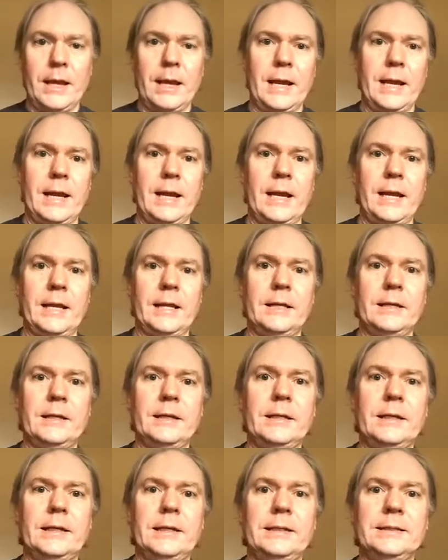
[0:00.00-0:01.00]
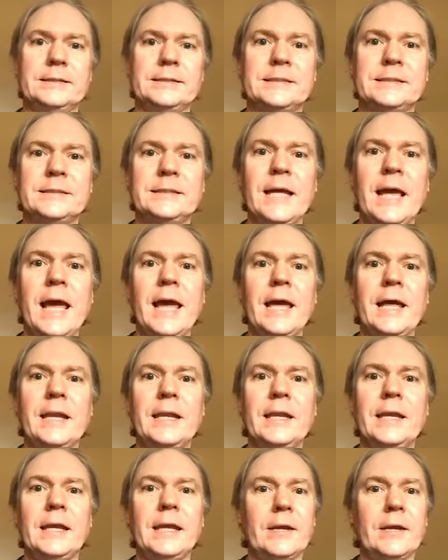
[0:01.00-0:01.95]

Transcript: And instead,